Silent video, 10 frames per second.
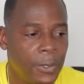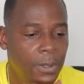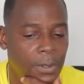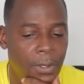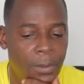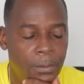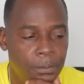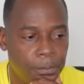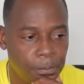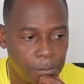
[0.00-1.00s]
You
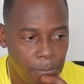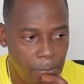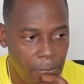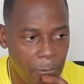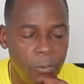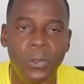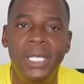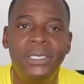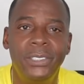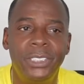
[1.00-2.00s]
know,
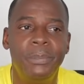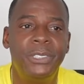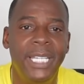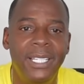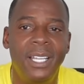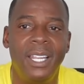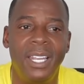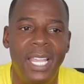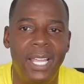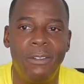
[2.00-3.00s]
relationships take a
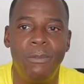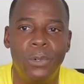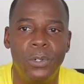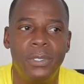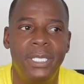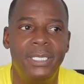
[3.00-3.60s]
lot of work.